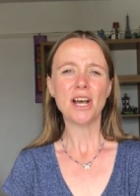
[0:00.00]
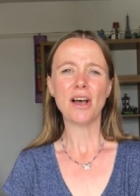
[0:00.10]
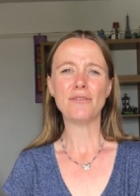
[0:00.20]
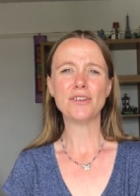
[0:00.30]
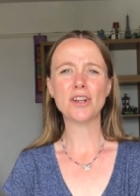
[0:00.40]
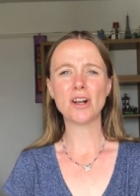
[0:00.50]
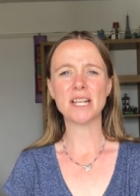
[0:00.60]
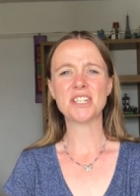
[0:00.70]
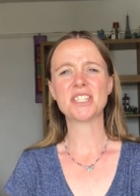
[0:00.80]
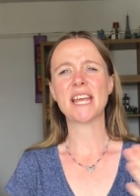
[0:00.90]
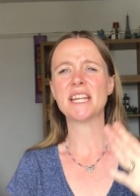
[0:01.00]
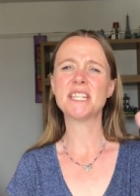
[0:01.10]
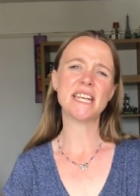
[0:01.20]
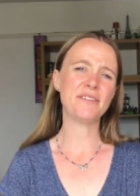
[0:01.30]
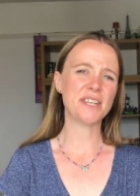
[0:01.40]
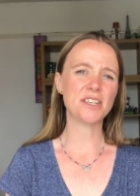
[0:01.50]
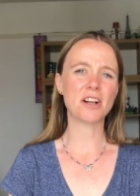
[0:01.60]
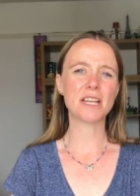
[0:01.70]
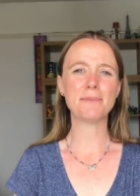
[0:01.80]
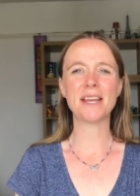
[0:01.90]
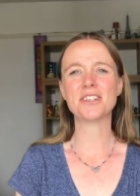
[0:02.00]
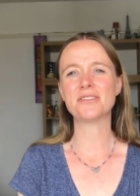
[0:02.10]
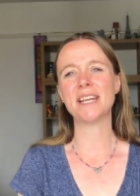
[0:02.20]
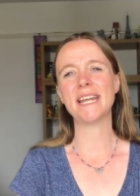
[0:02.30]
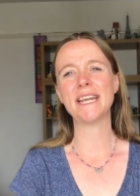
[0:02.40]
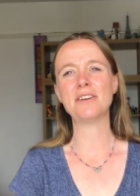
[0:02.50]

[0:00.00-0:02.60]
of knowledge, say a TV documentary